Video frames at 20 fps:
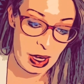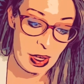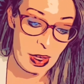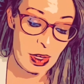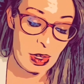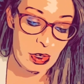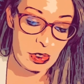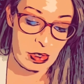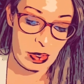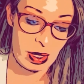
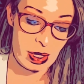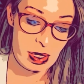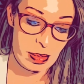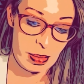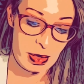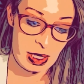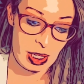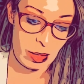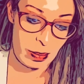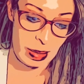So this would
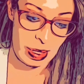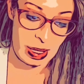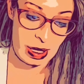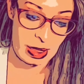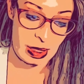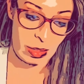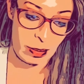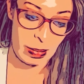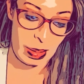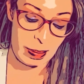tell me that
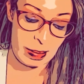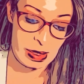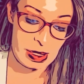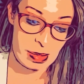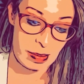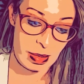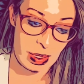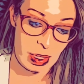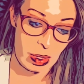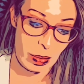there may be
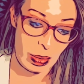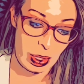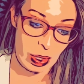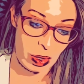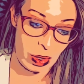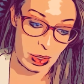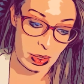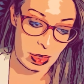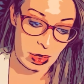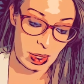something going
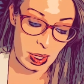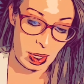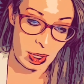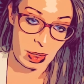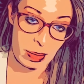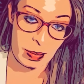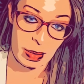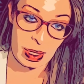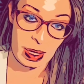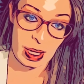on
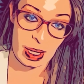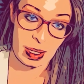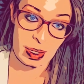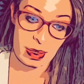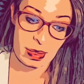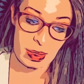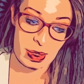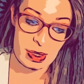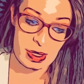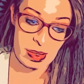in
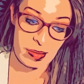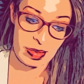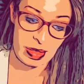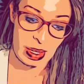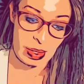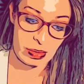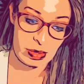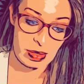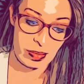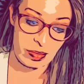the 7th
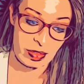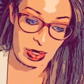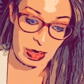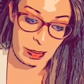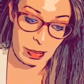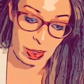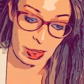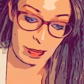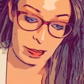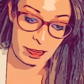house of
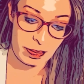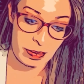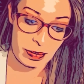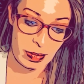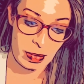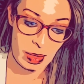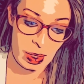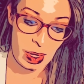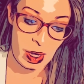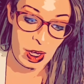Libra,
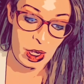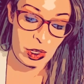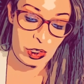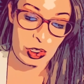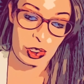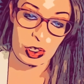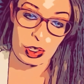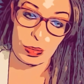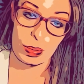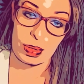to
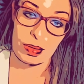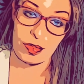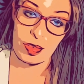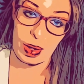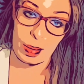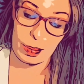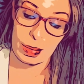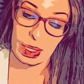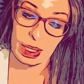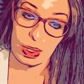do with
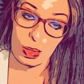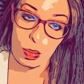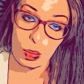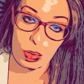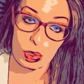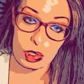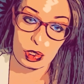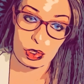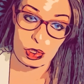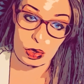family, or
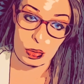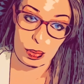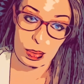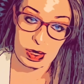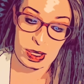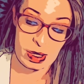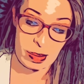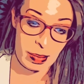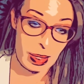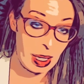to do with
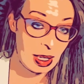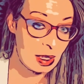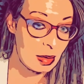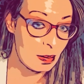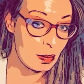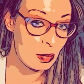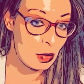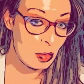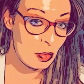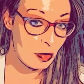some kind of
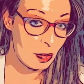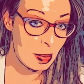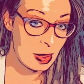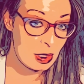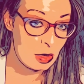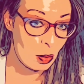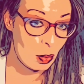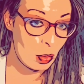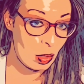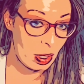movement
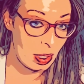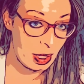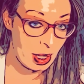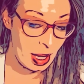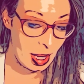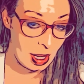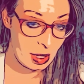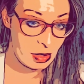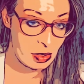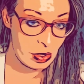or a
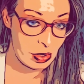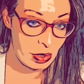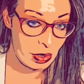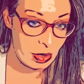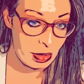cancer,